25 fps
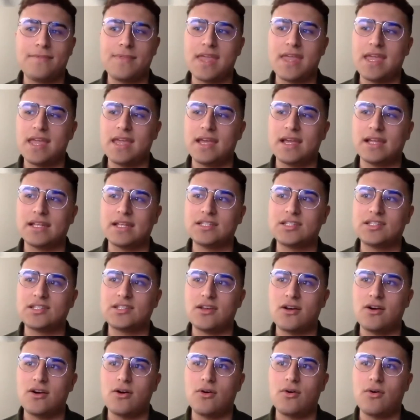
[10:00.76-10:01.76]
And
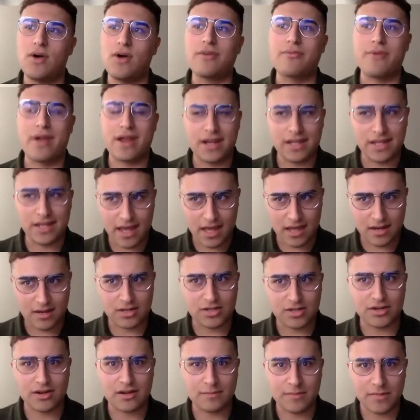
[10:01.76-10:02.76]
so I ran again
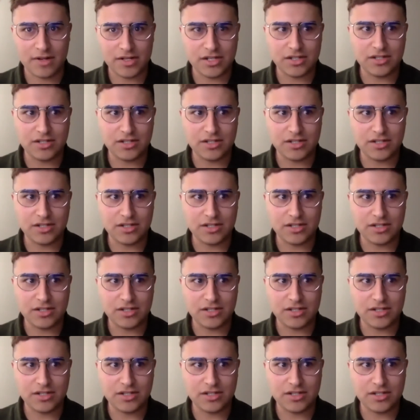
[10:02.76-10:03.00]
during my